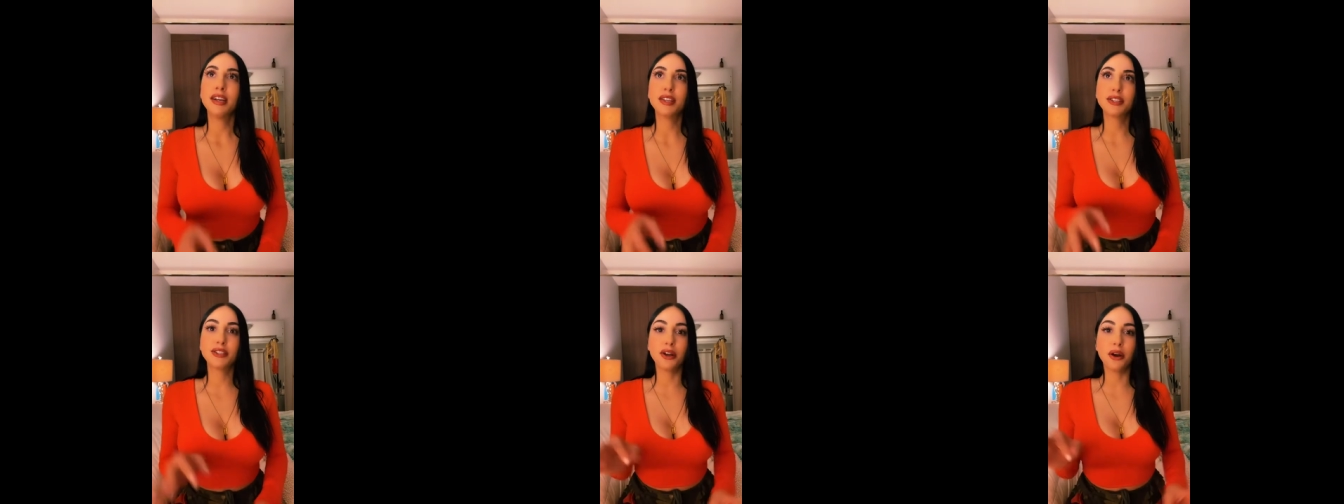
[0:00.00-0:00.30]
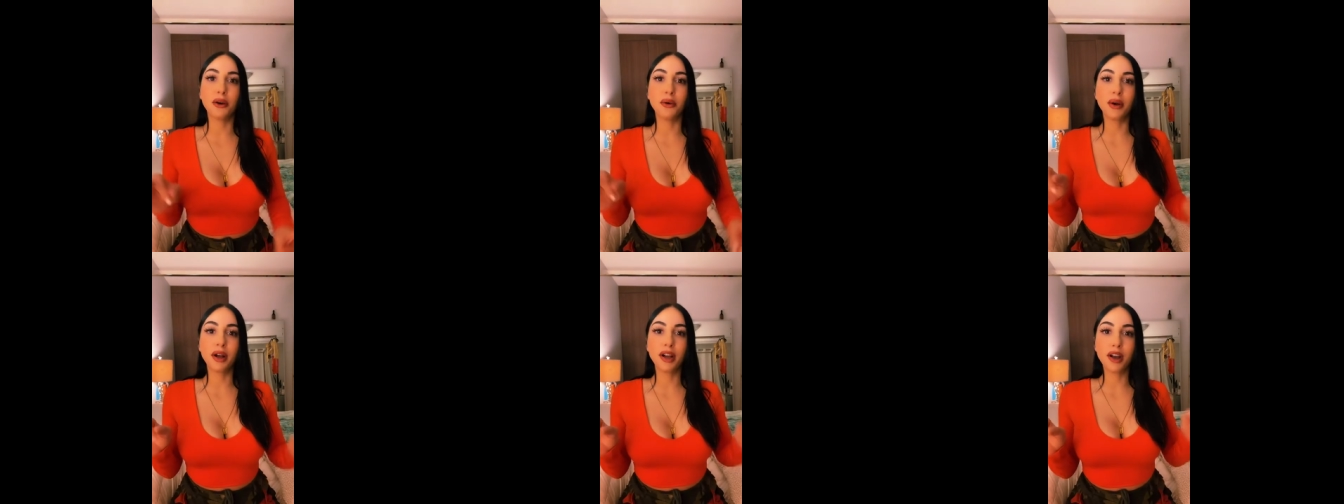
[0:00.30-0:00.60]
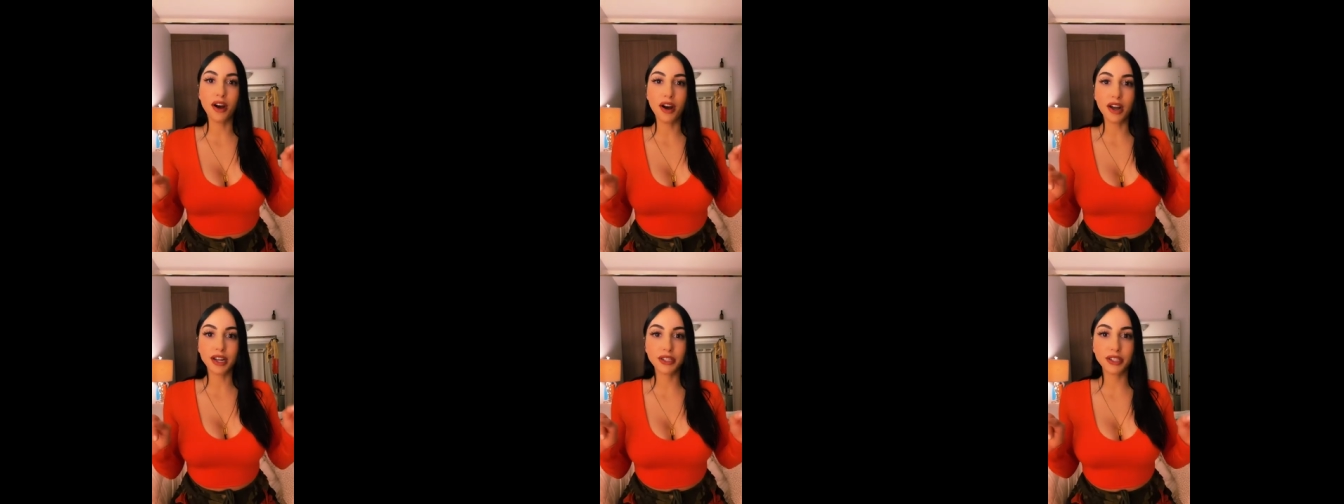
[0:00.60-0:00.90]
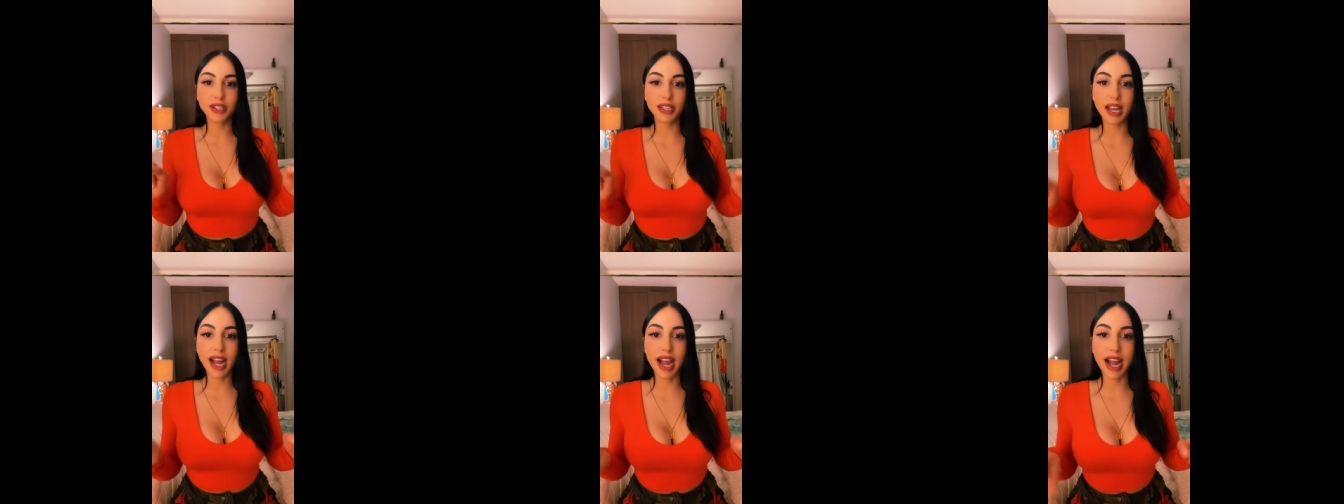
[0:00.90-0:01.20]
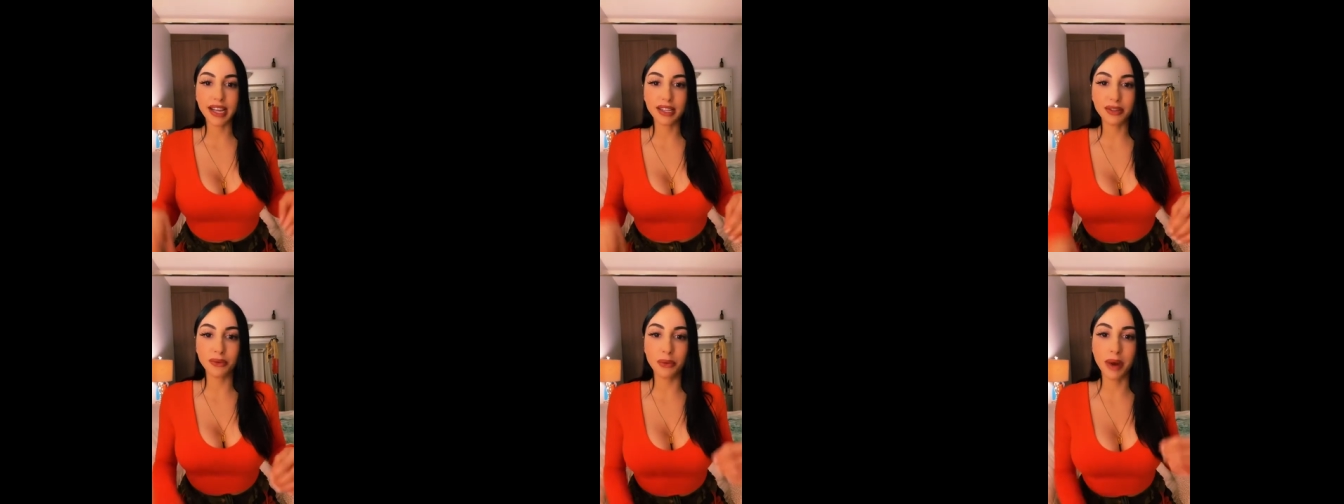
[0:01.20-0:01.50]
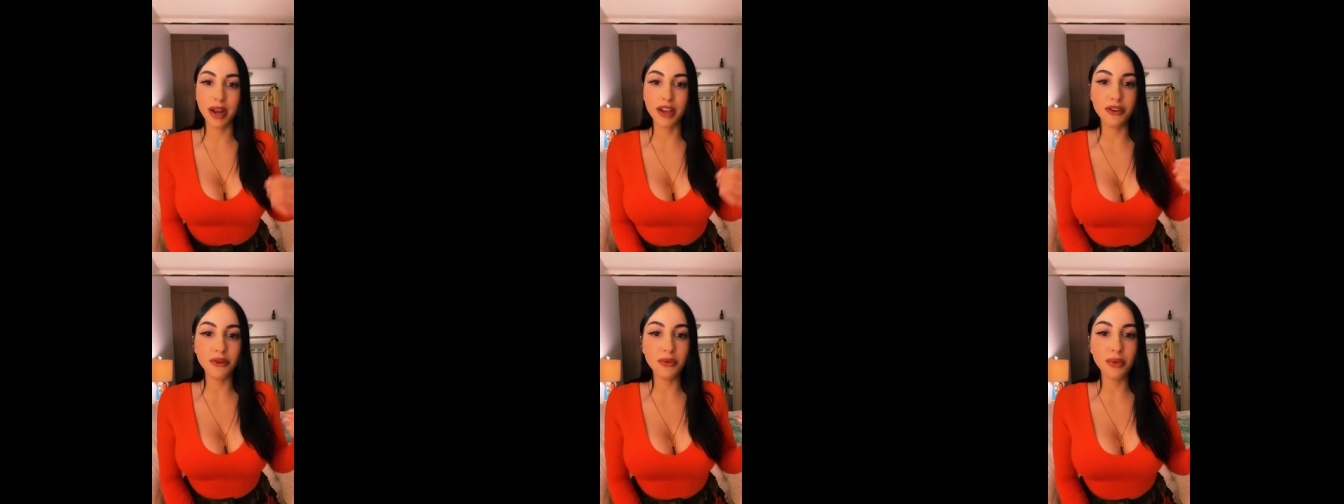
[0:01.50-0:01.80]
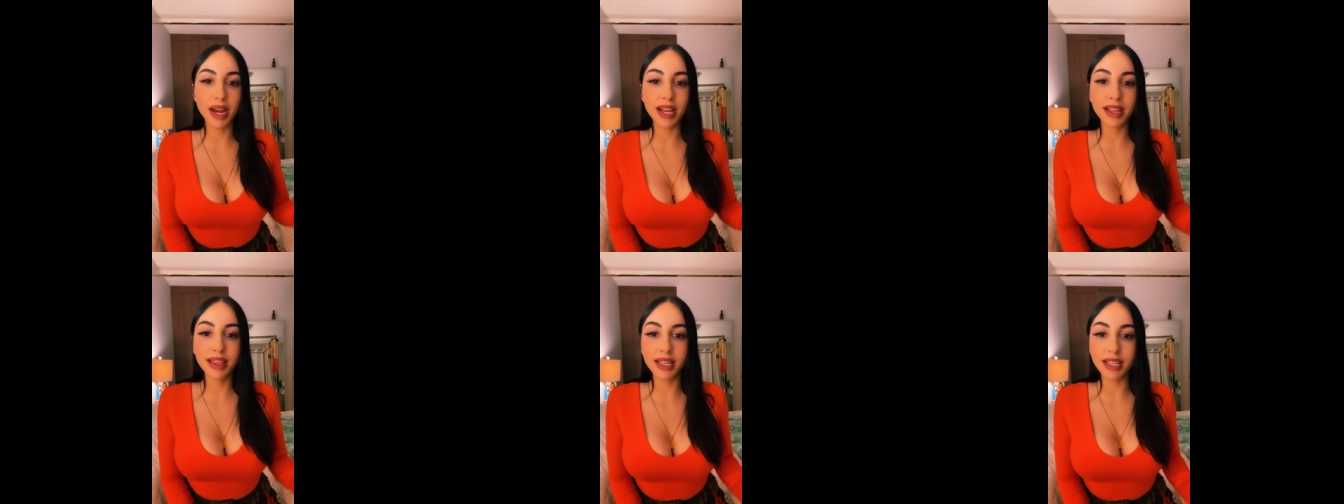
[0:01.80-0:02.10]
So caution, guys, when you
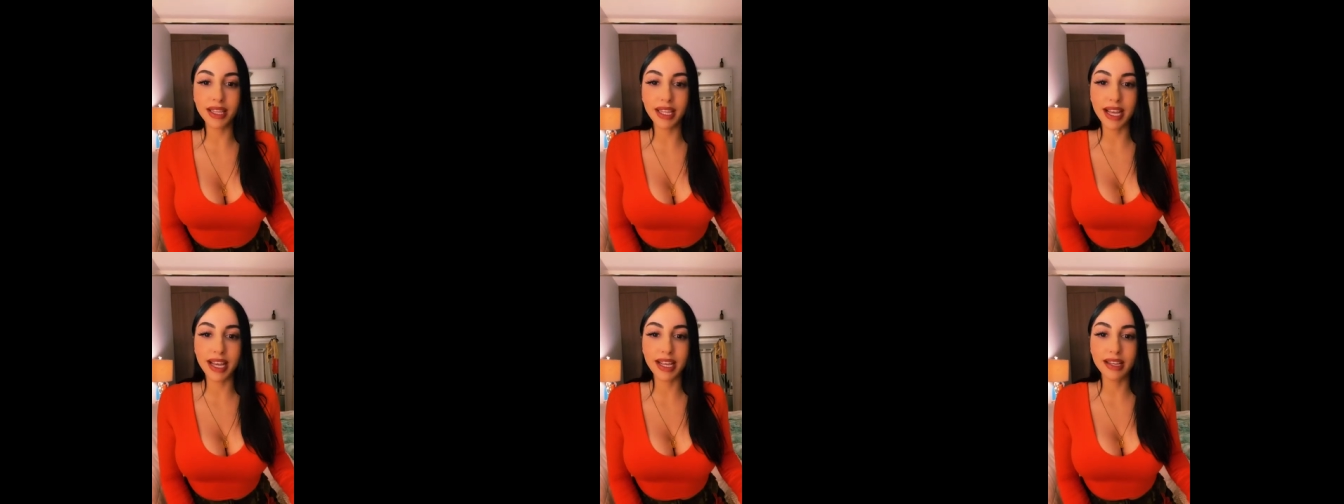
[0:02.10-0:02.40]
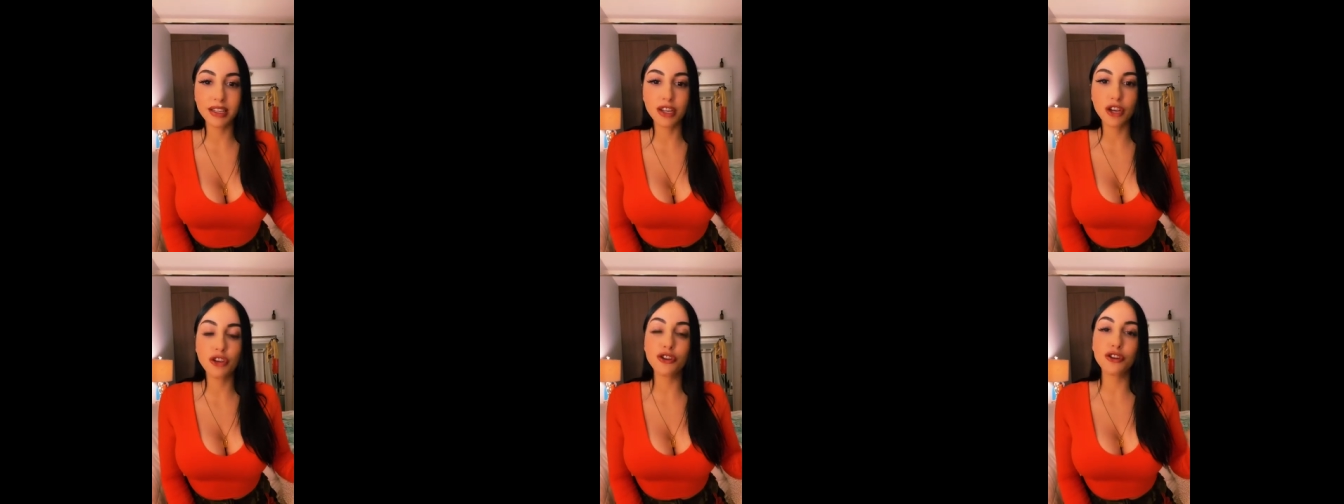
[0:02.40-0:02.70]
write the list,